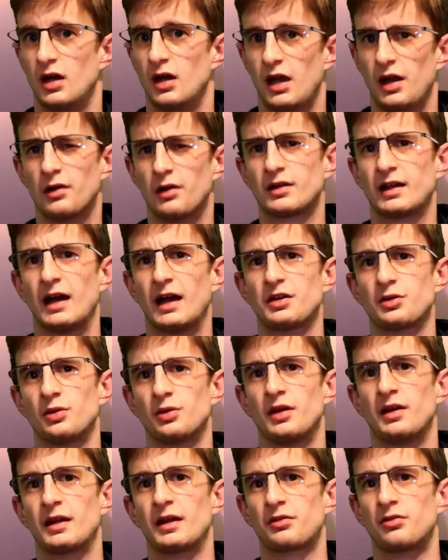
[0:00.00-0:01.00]
and I'll catch you
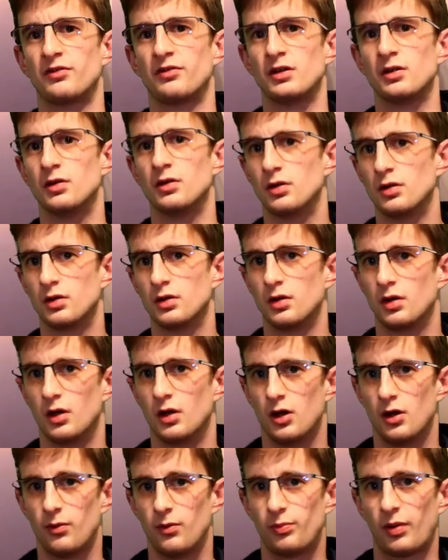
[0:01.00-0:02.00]
in the next review.
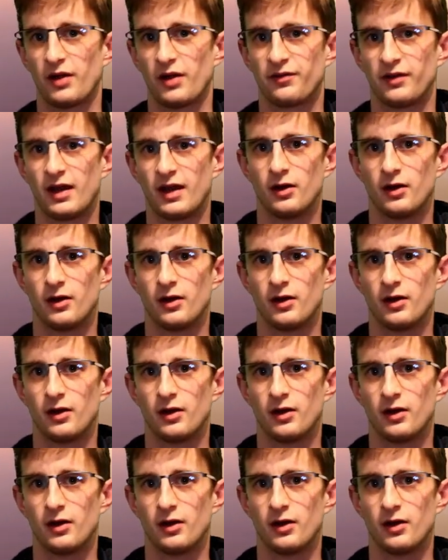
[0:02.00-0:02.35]
Bye for